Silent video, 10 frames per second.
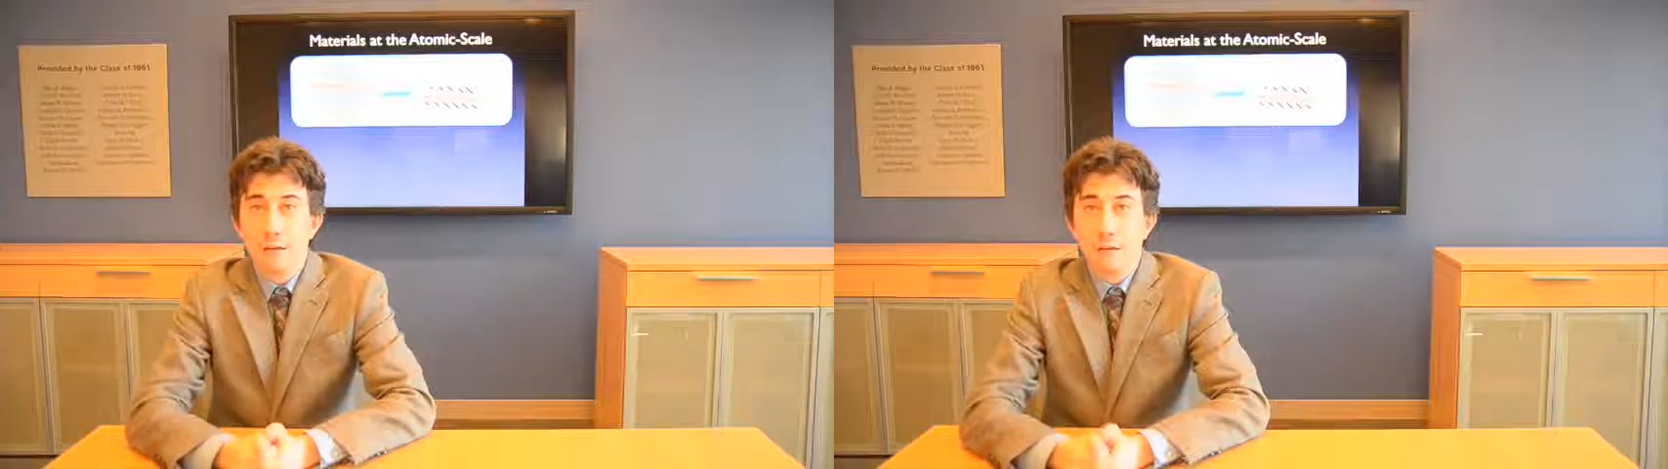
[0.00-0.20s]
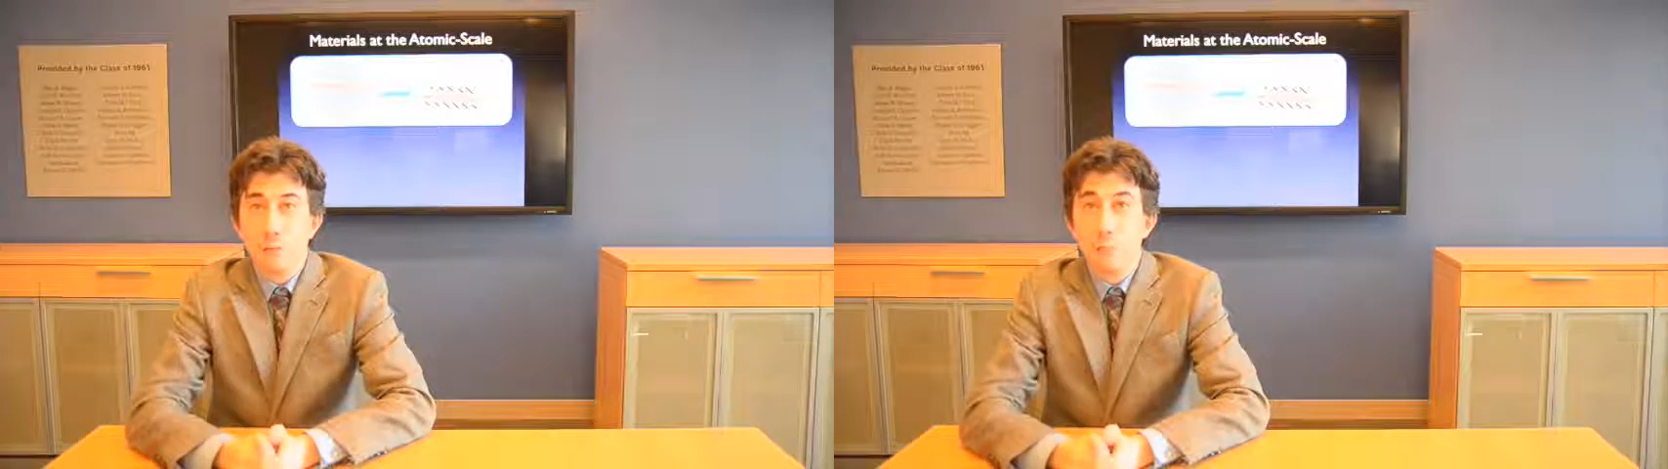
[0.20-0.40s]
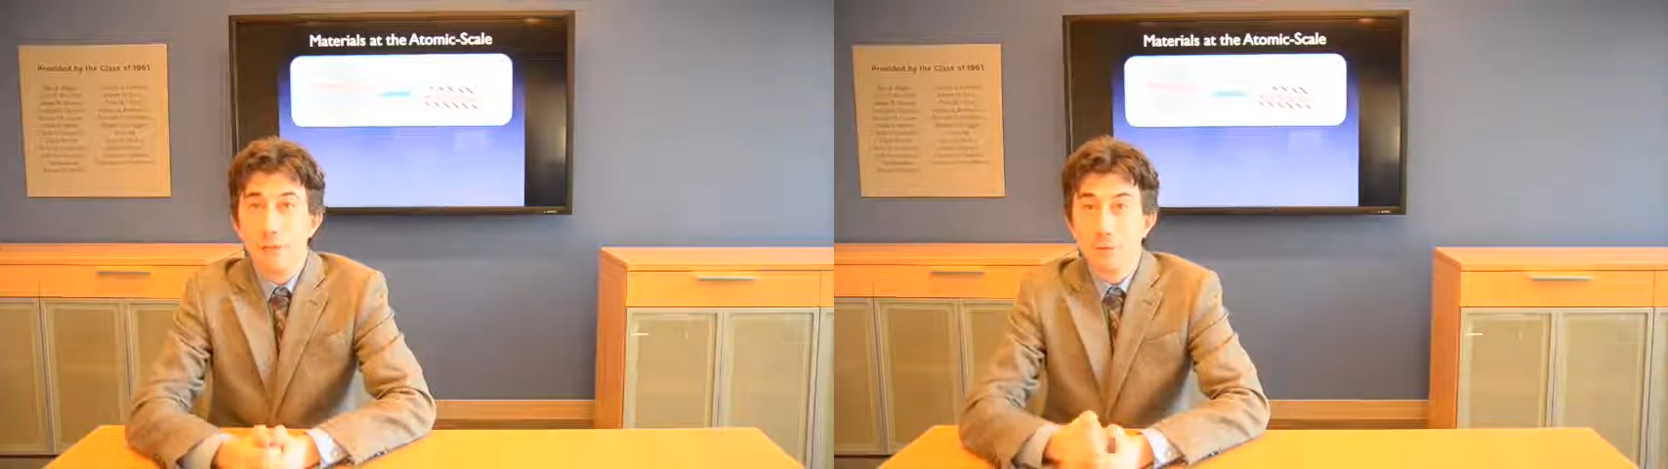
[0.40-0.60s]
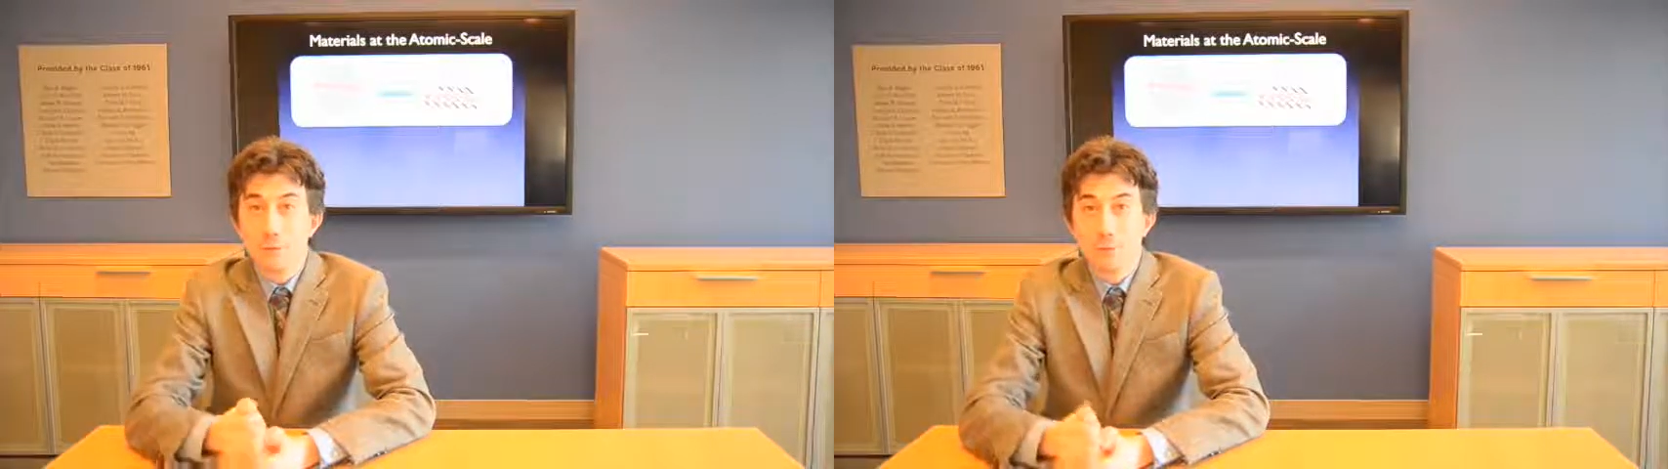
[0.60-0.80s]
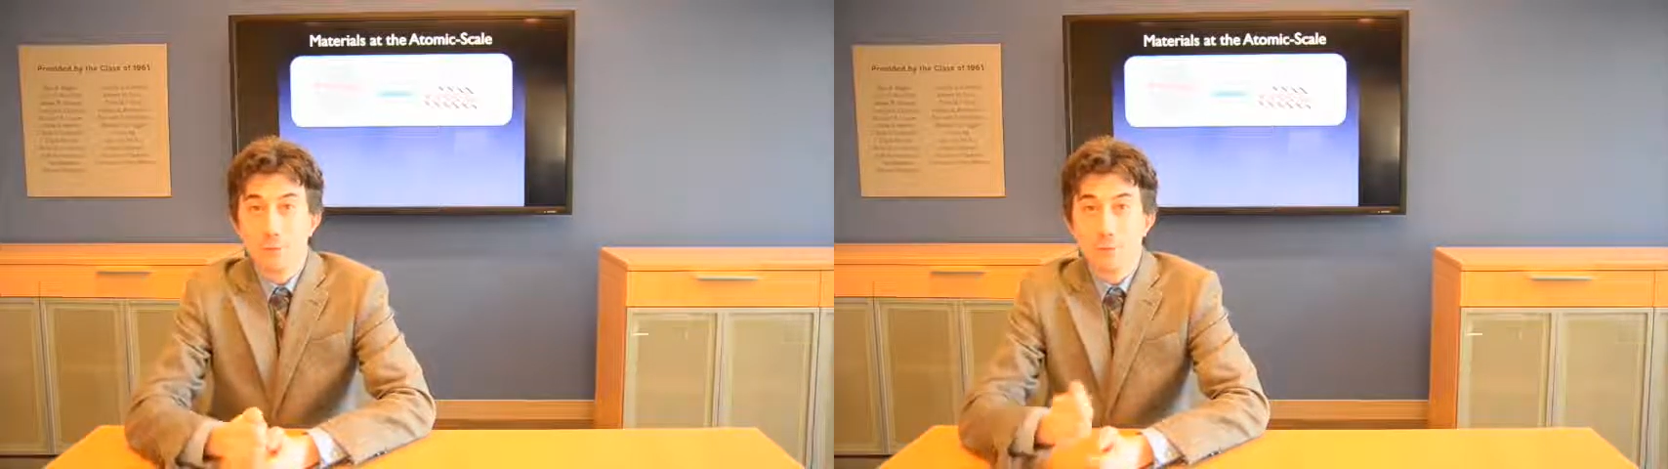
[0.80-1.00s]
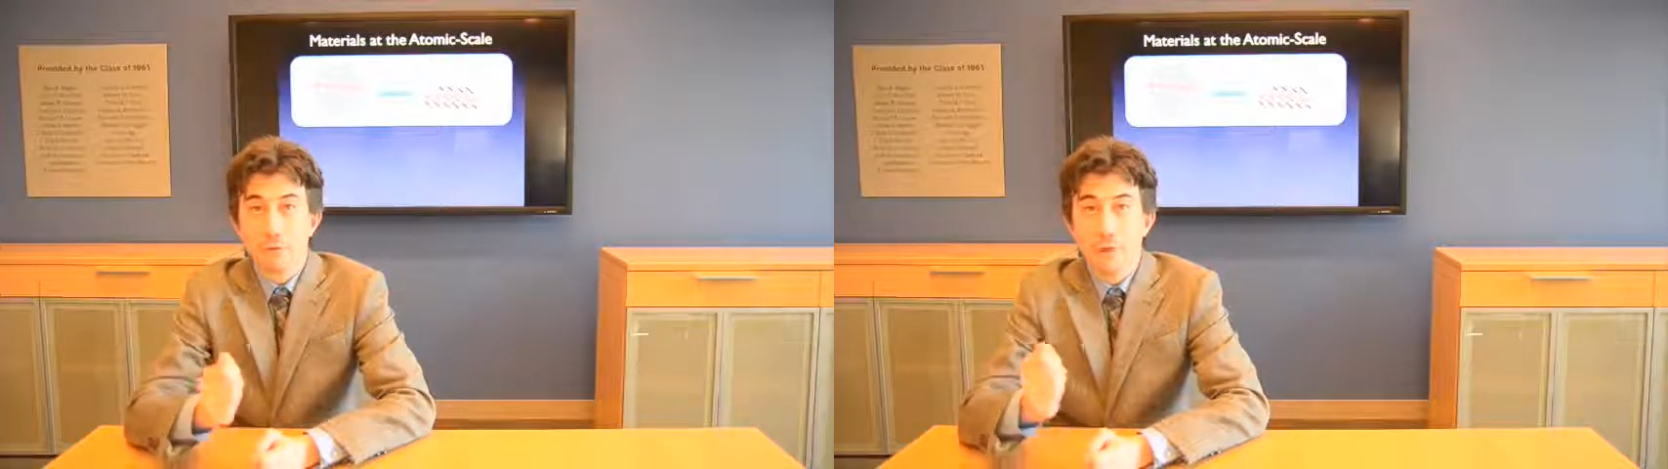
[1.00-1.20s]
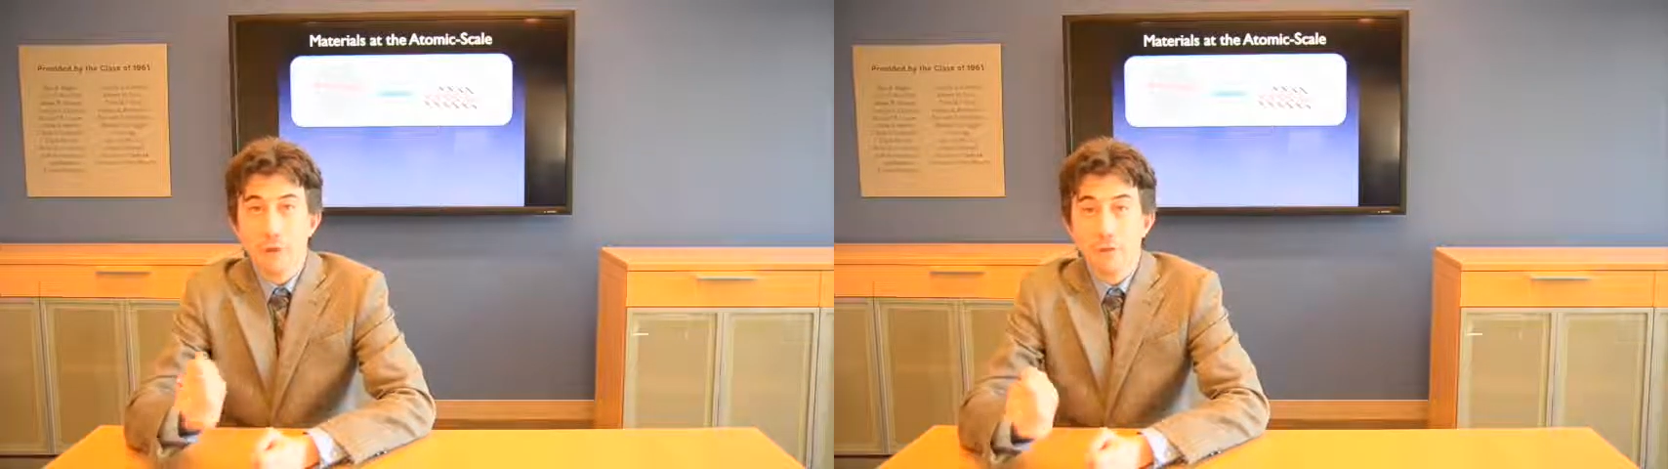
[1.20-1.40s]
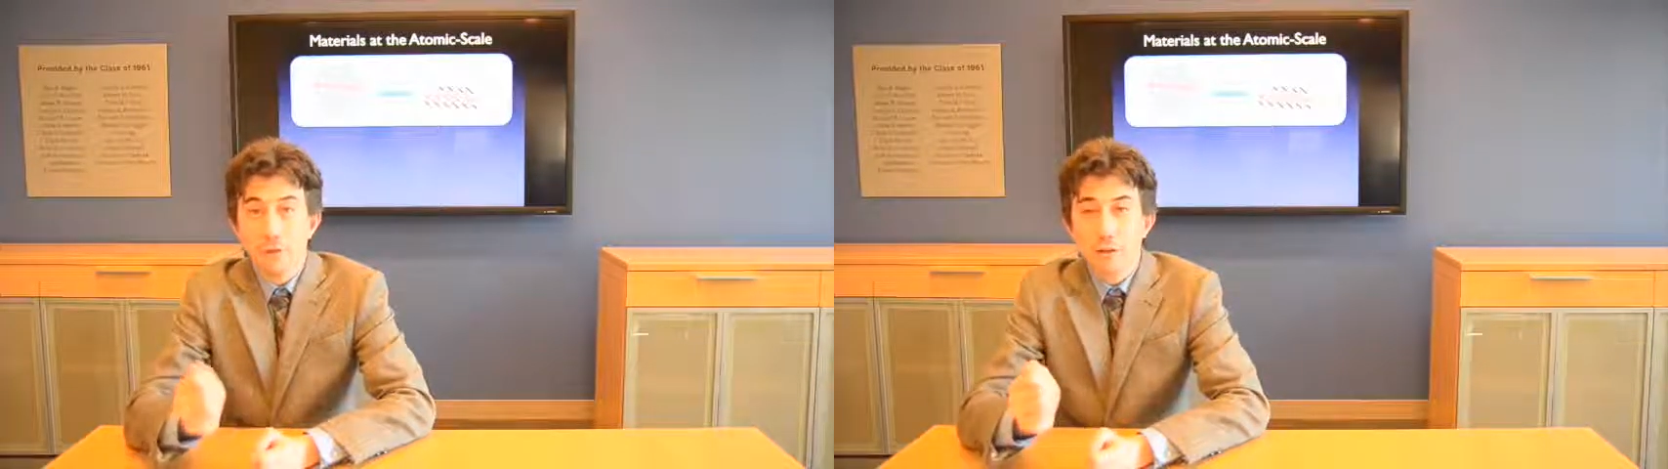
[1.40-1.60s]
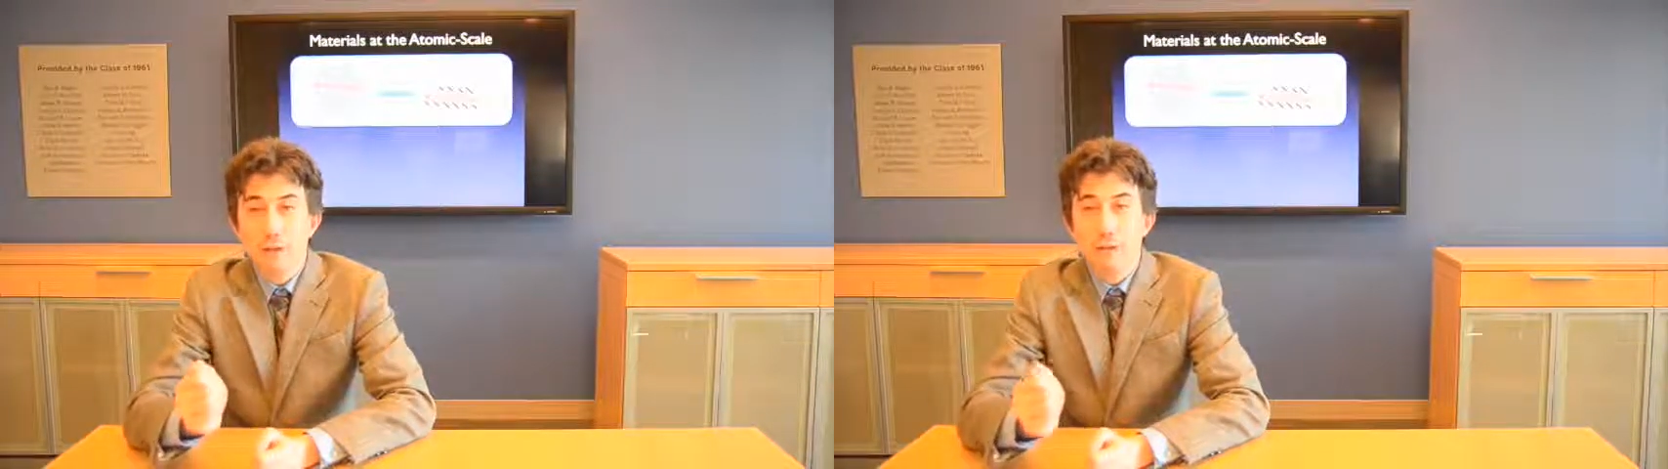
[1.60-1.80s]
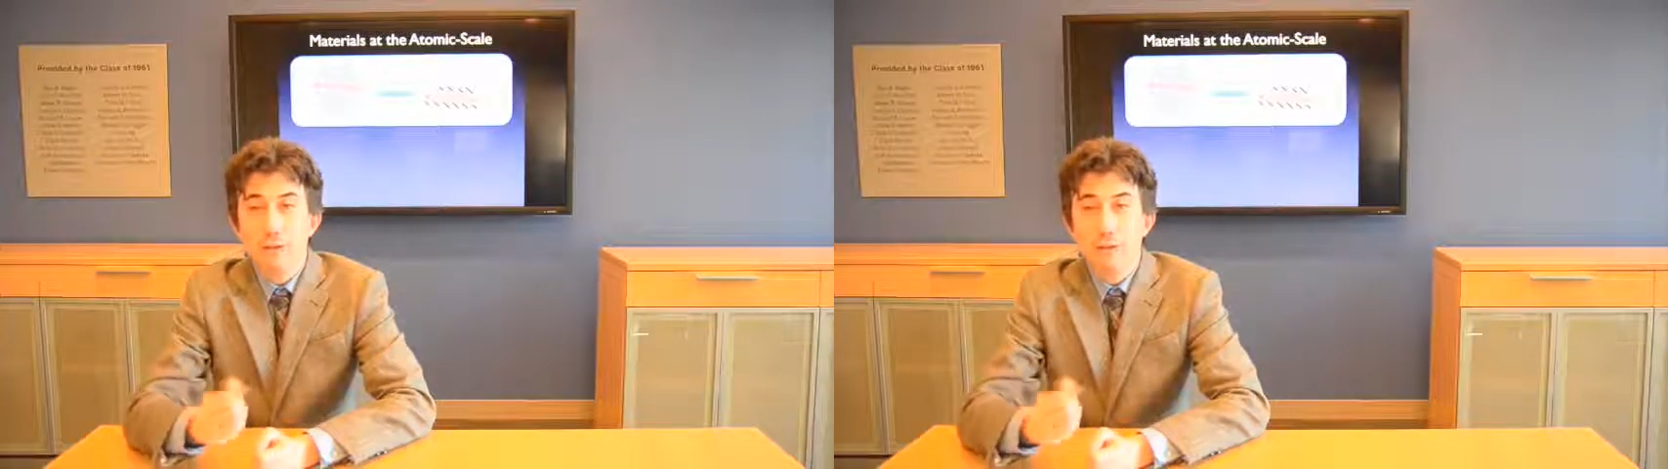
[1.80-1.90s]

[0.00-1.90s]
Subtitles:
They will be embedded with logic,